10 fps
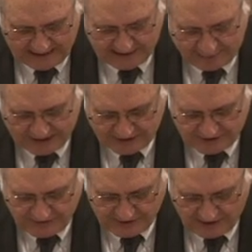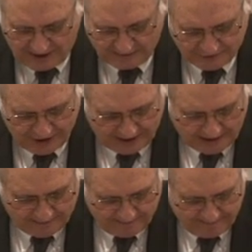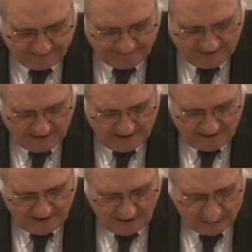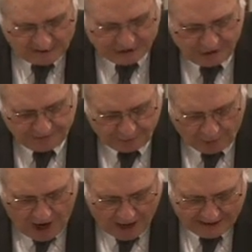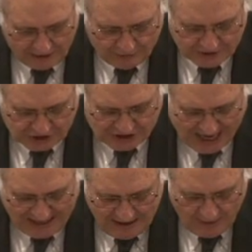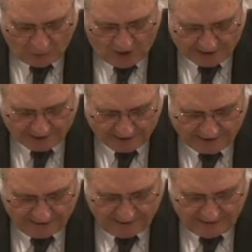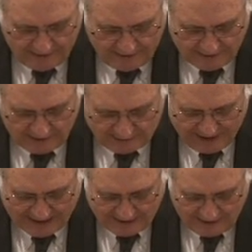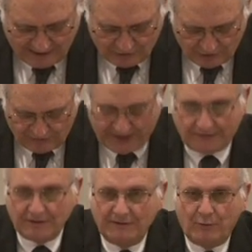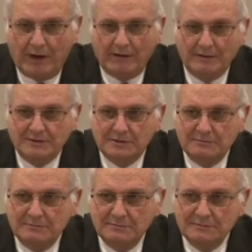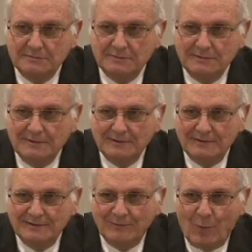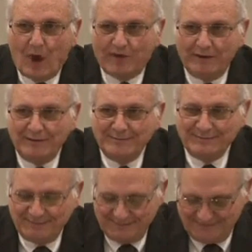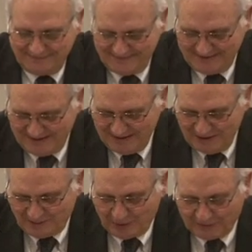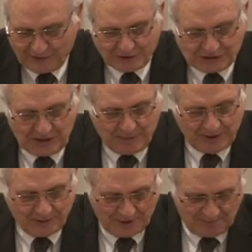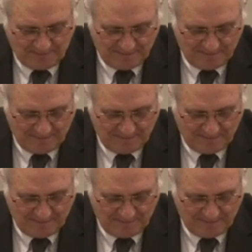at the presence of the God of Jacob, which turned the rock into a standing water, the flint into a fountain of waters. Water for a thirsty people.